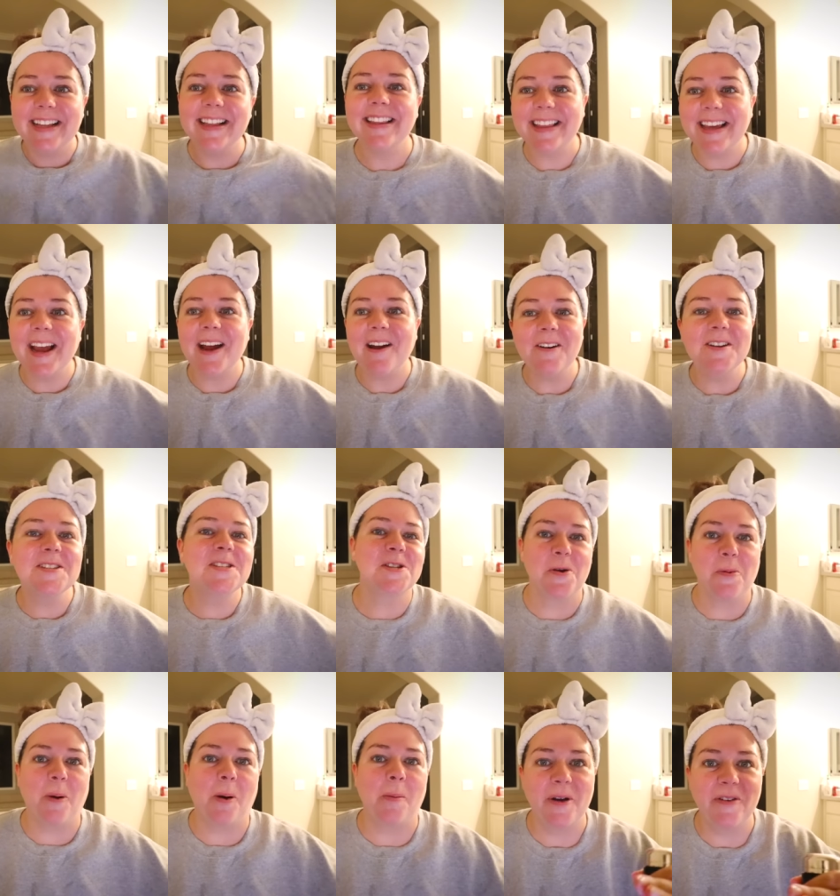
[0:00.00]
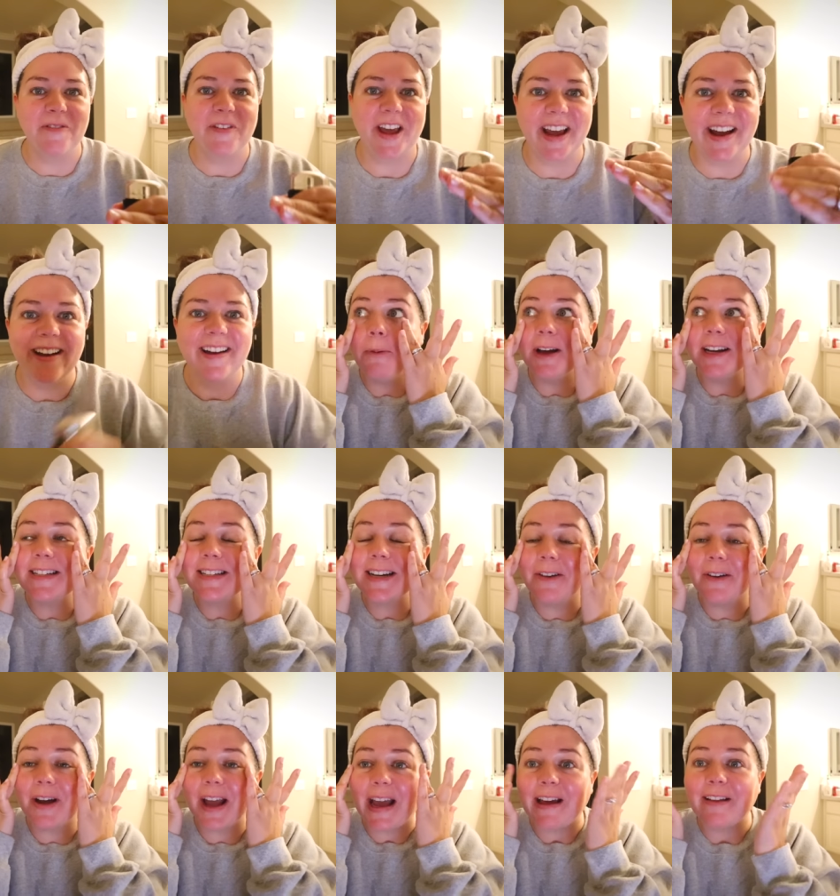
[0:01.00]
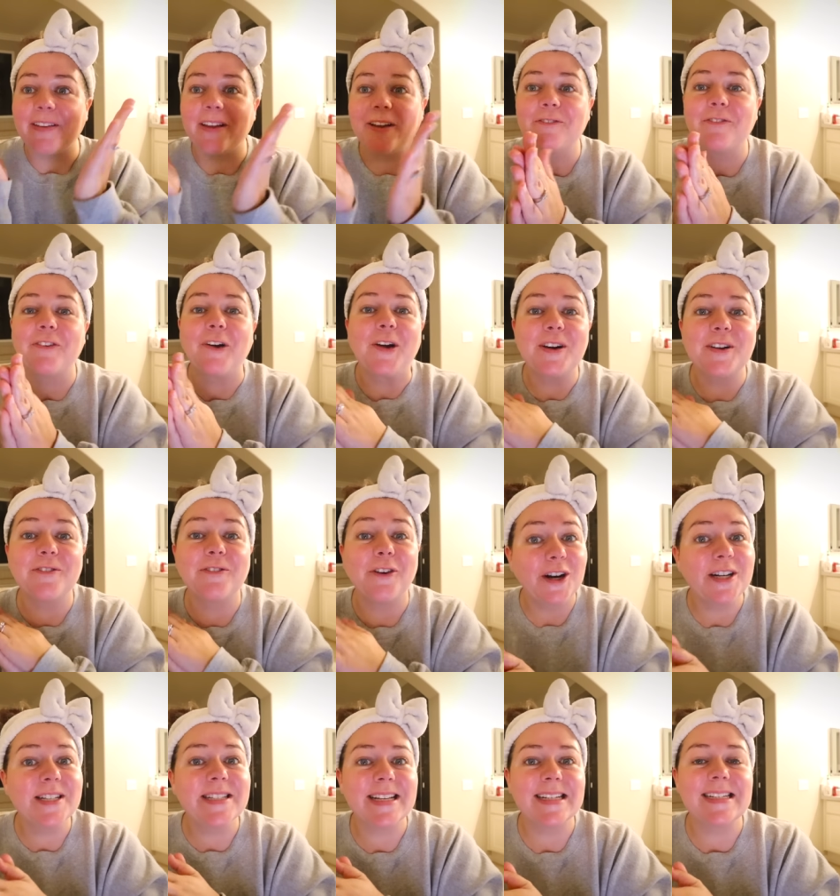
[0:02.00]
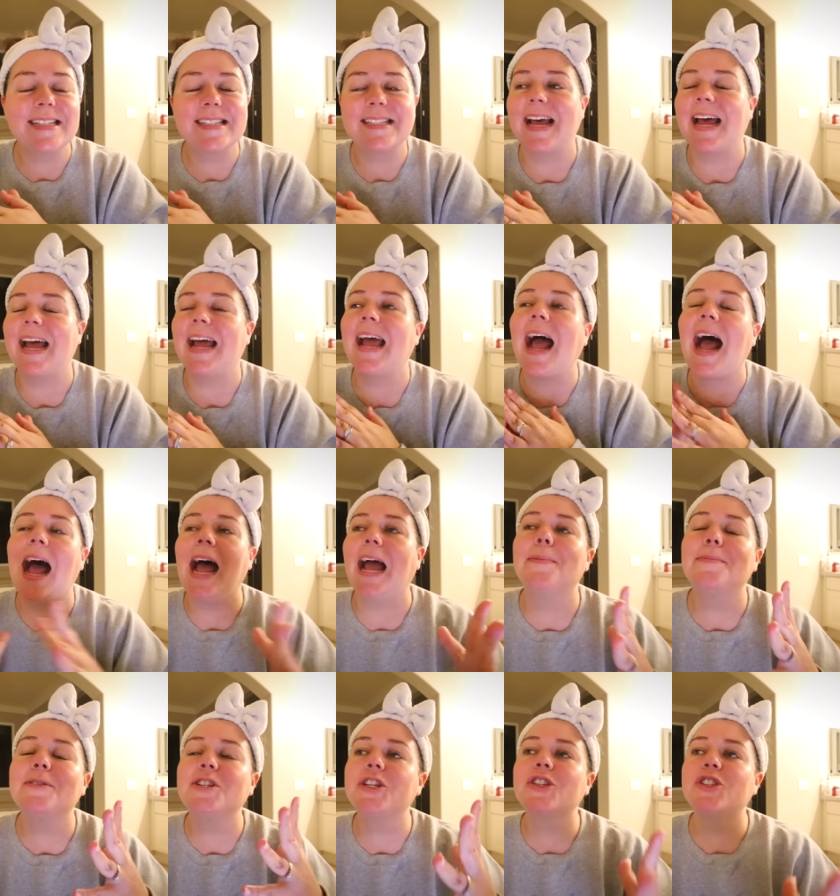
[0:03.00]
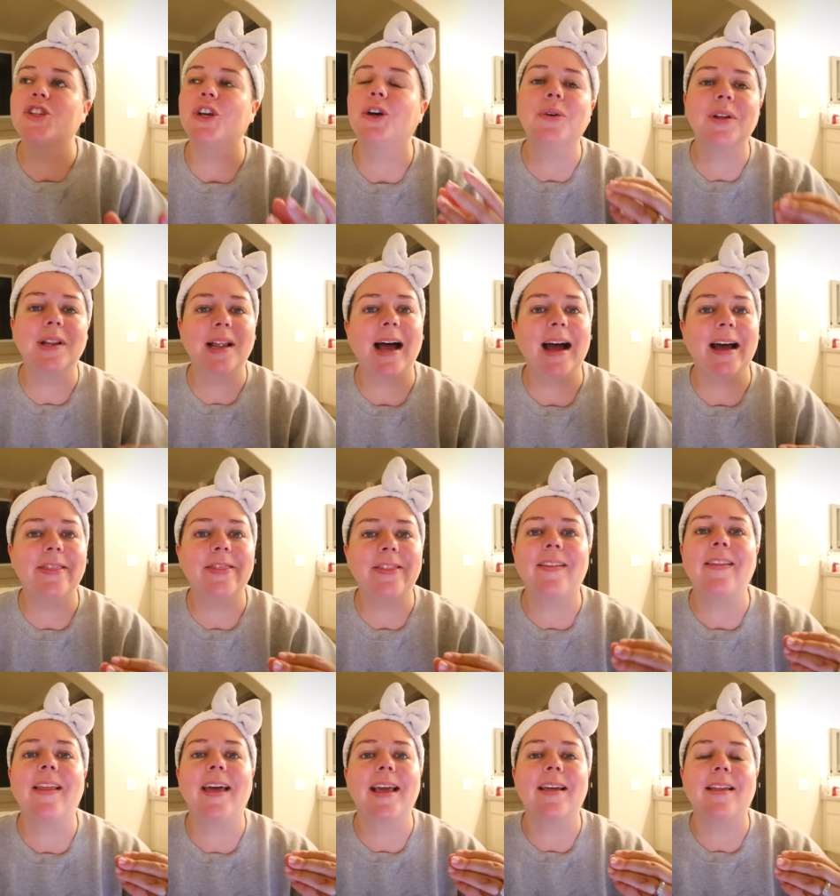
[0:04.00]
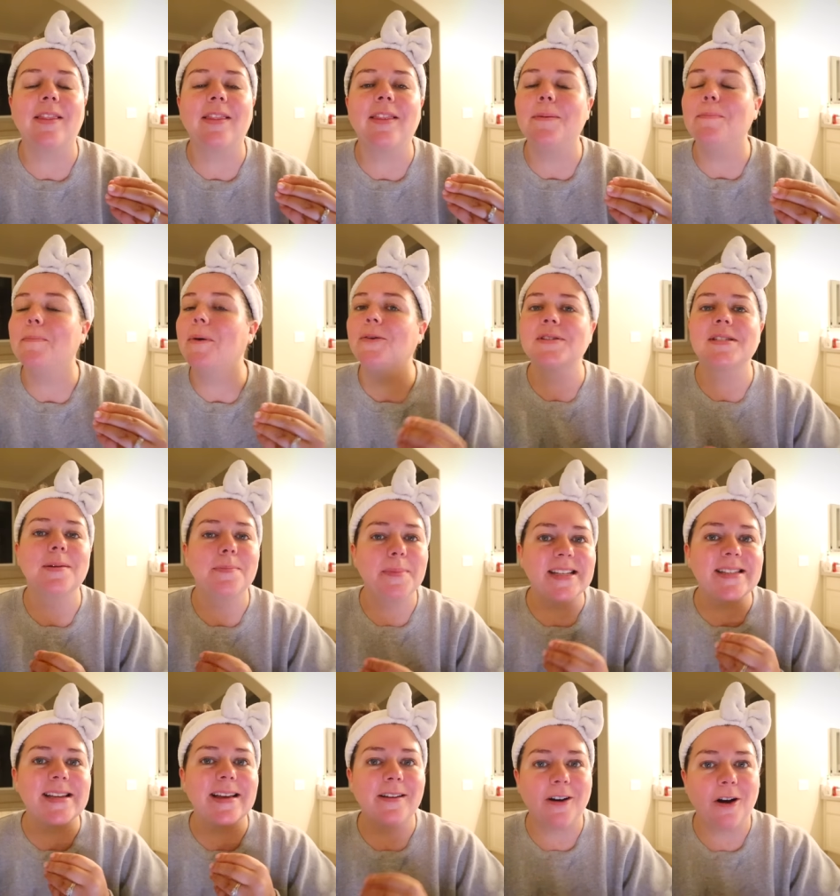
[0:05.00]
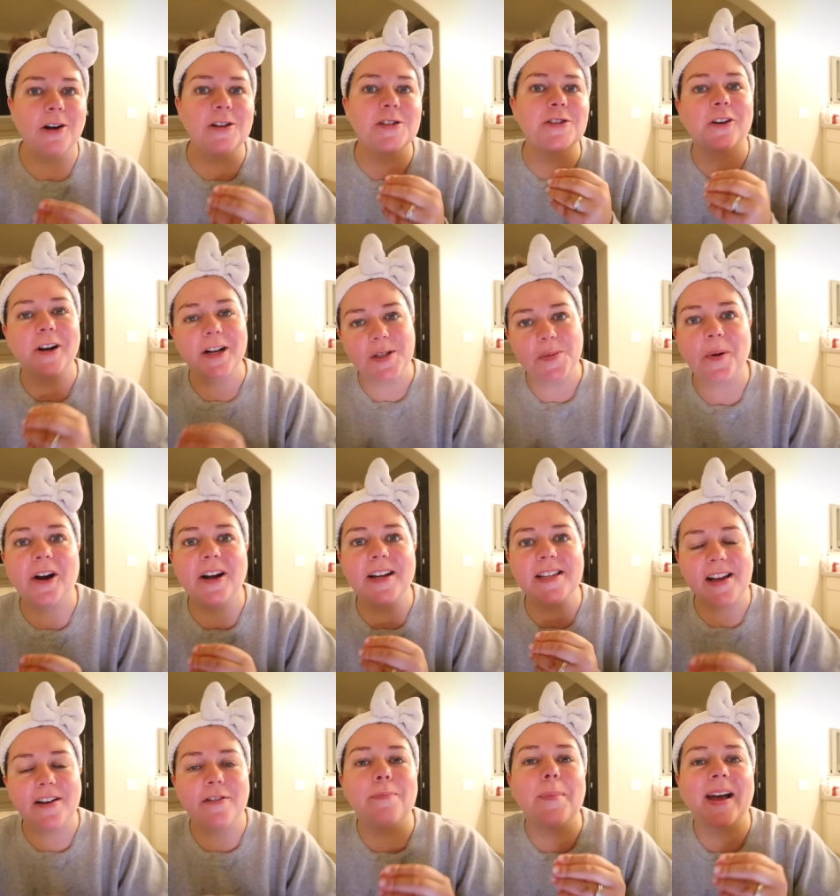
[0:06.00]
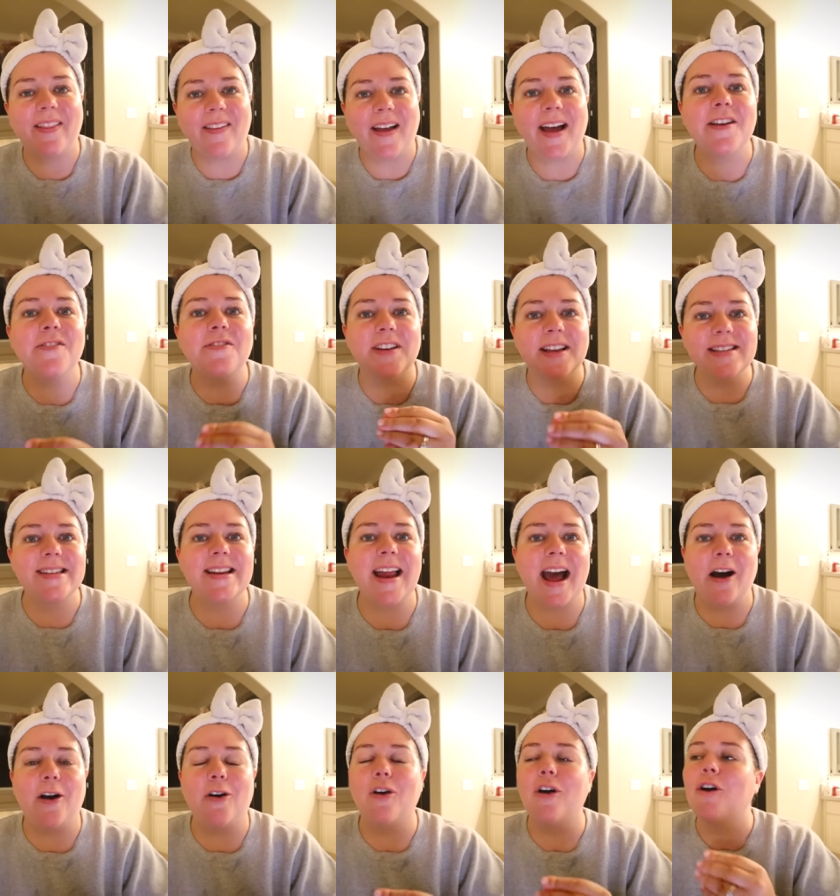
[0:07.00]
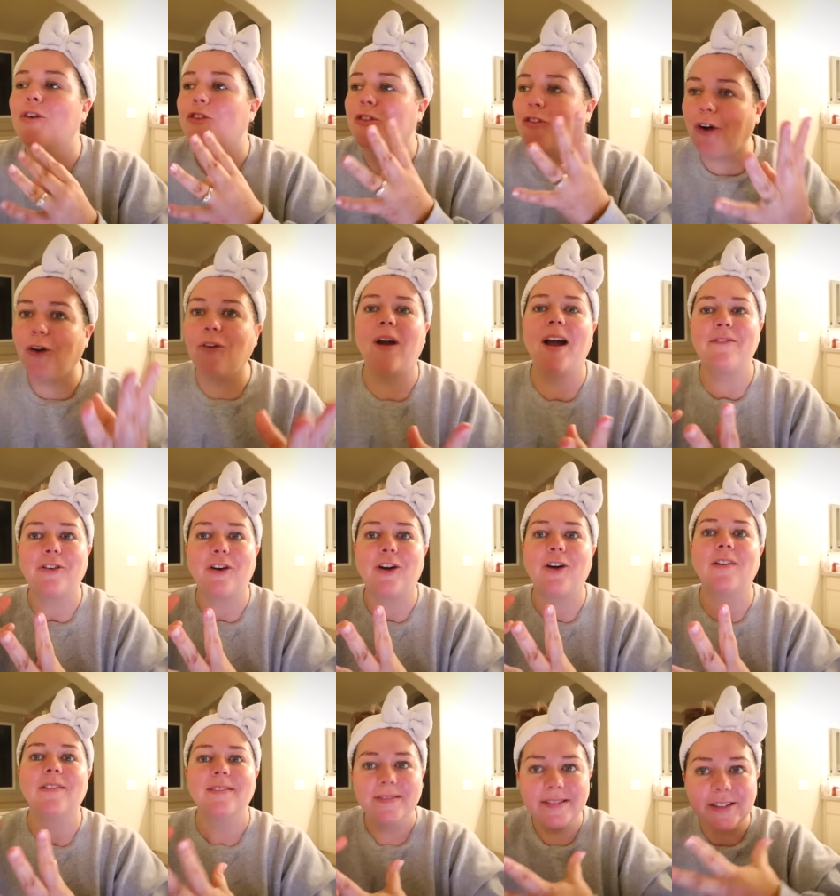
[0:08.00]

the Eras Tour movie, which, okay, like for, first thing to say, I'm just so glad that like the most amazing concert experience of my life is now forever